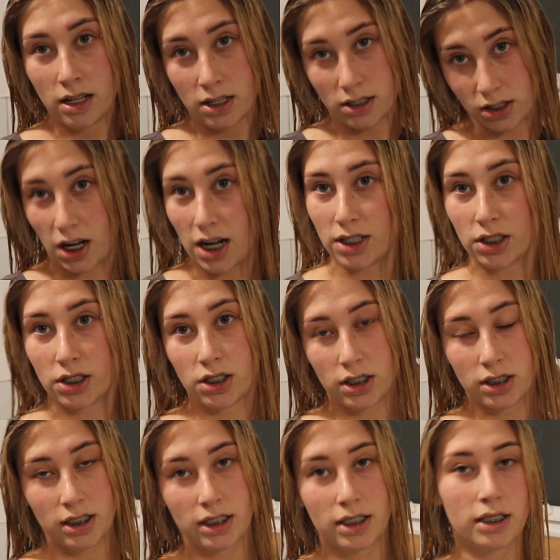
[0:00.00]
So I just
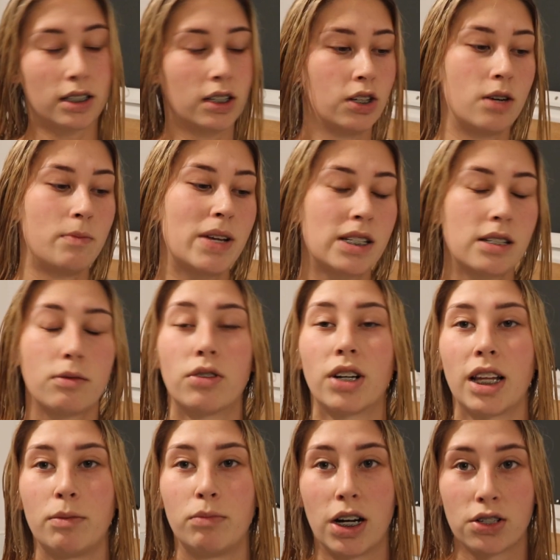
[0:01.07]
use this, you're not meant to
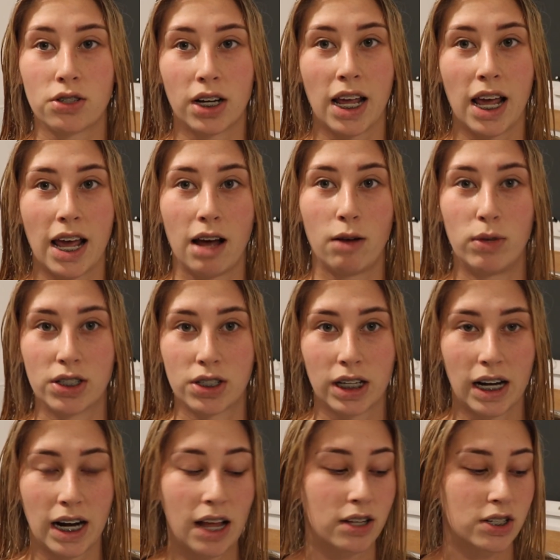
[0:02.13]
really brush your hair once you
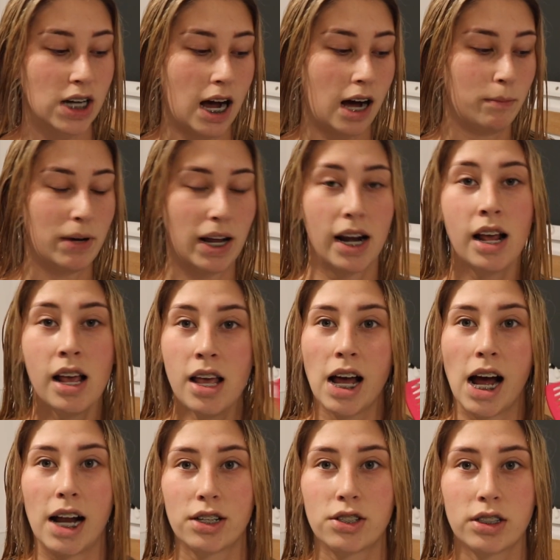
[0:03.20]
get out of the shower, but
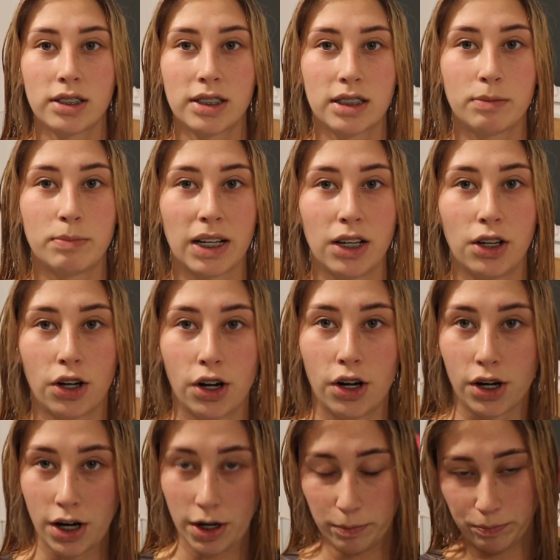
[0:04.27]
I just use this big
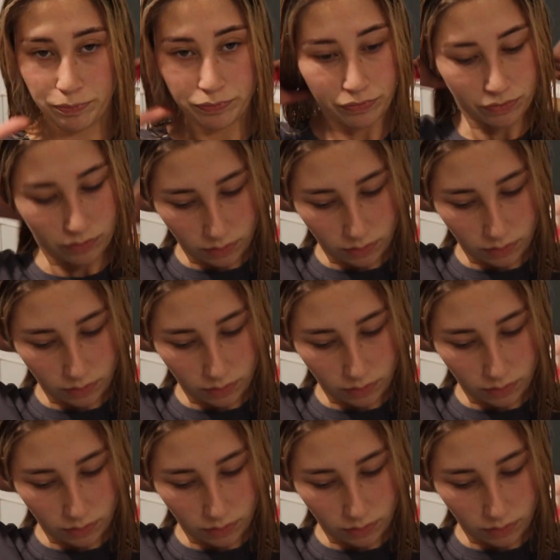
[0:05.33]
comb